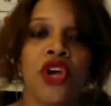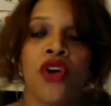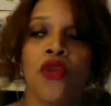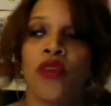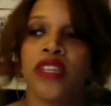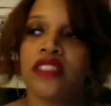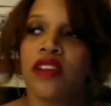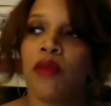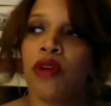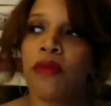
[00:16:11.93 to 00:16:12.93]
when
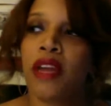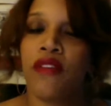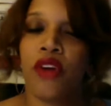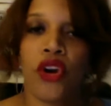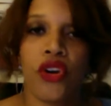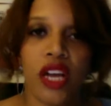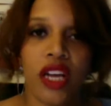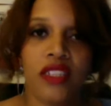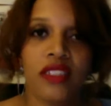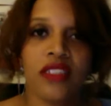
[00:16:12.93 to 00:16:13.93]
someone may have hurt
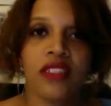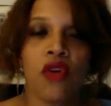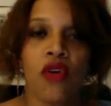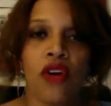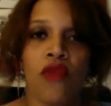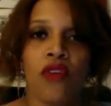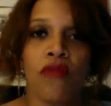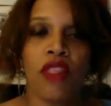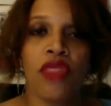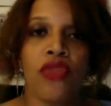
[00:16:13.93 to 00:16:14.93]
us, or if we've
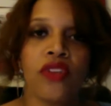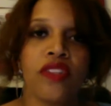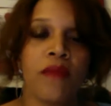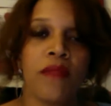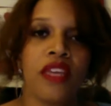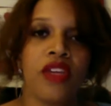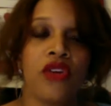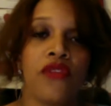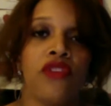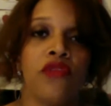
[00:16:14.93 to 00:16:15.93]
been through something,
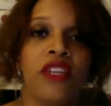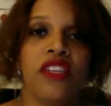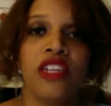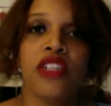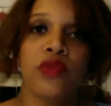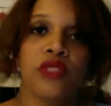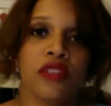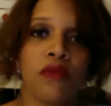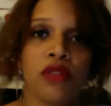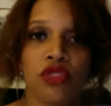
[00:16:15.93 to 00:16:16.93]
if you spend years with
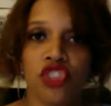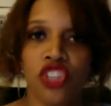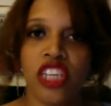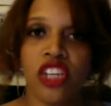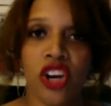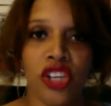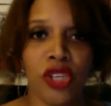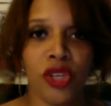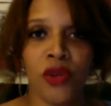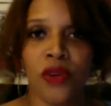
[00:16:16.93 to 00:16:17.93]
someone who's cheated on
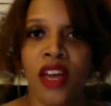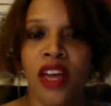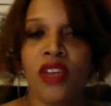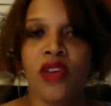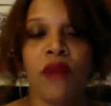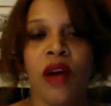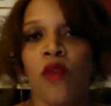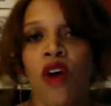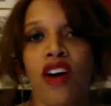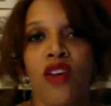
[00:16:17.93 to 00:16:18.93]
you, you might
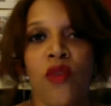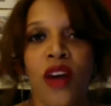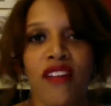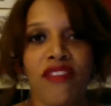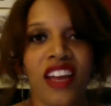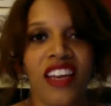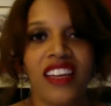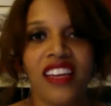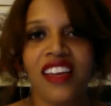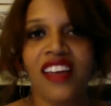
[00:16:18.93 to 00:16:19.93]
walk away
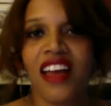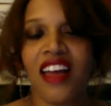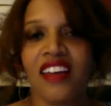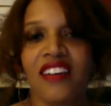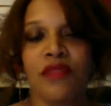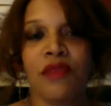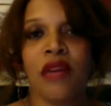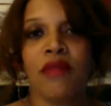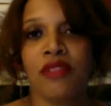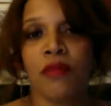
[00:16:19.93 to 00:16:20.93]
friendly and be
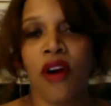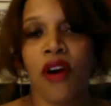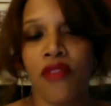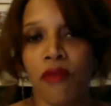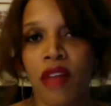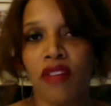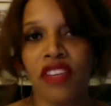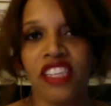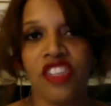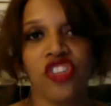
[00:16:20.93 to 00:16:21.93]
able to part from that
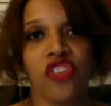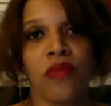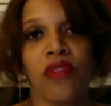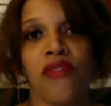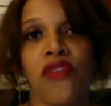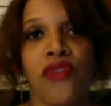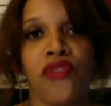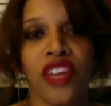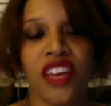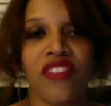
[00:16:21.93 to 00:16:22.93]
relationship with full
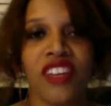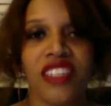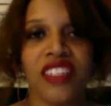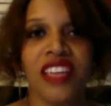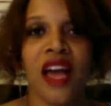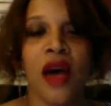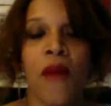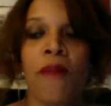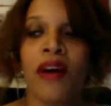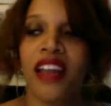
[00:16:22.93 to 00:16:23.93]
forgiveness.
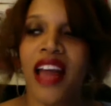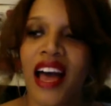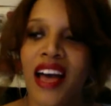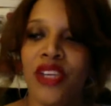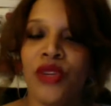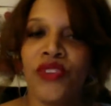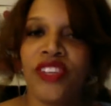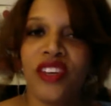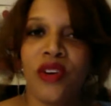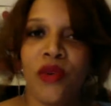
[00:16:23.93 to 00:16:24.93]
But how do you
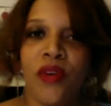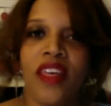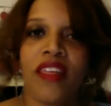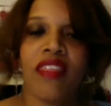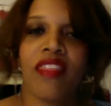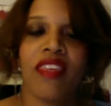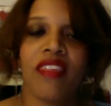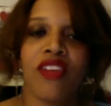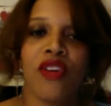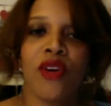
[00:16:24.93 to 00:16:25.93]
deal with,
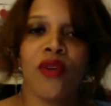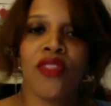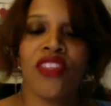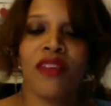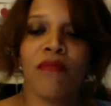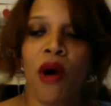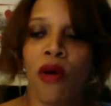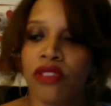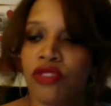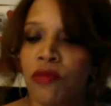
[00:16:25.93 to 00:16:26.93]
the
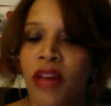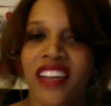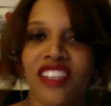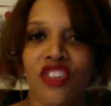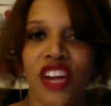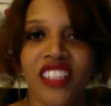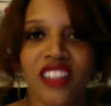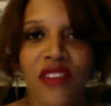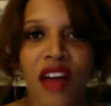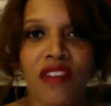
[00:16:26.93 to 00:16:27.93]
post-traumatic stress
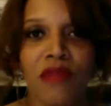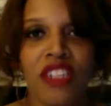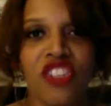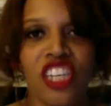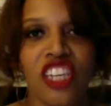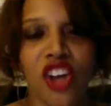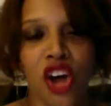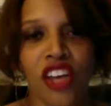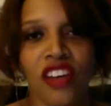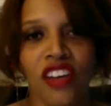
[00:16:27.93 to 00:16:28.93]
of having been cheated
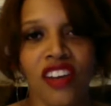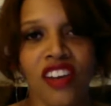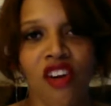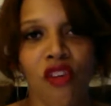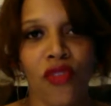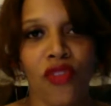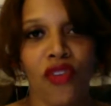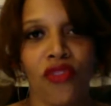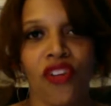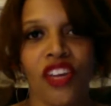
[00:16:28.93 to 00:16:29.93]
on over and
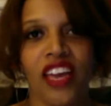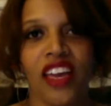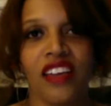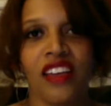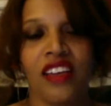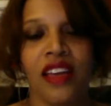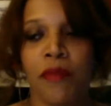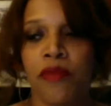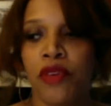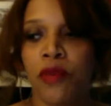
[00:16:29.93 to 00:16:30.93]
over again?
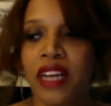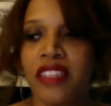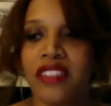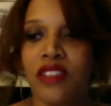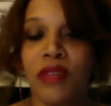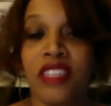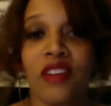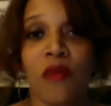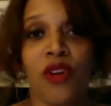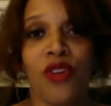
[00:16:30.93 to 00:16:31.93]
You might still be
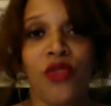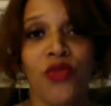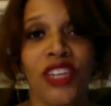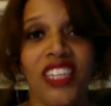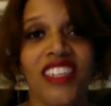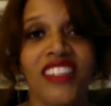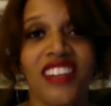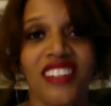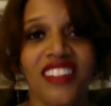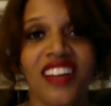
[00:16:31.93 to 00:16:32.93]
someone who really
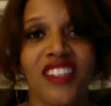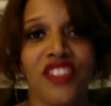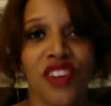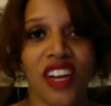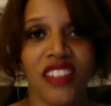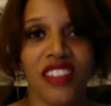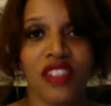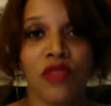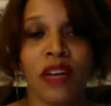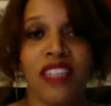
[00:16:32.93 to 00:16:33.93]
does not trust.
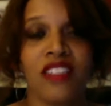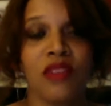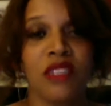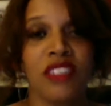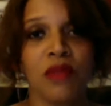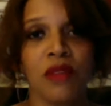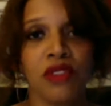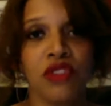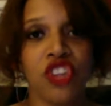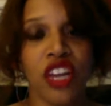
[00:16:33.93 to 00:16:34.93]
You might still be someone
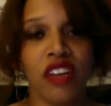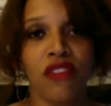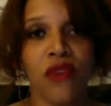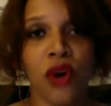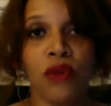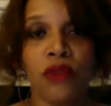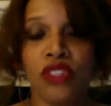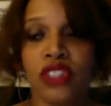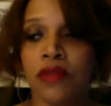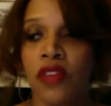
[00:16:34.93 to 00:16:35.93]
who's checking
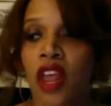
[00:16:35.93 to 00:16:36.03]
phones and,